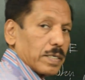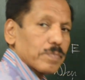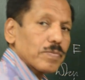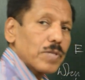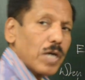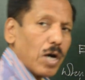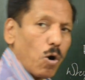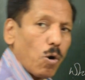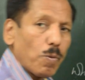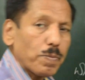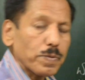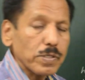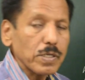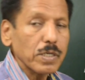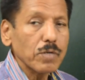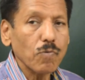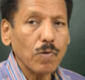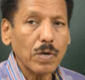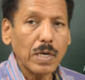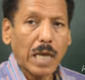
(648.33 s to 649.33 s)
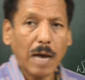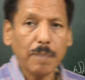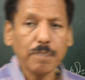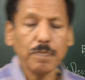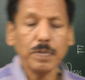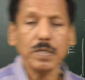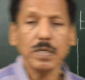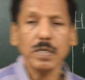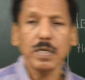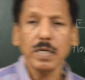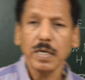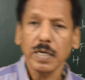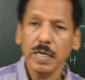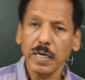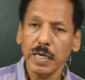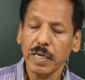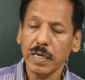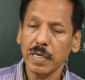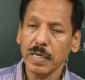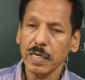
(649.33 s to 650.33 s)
The opposite will happen in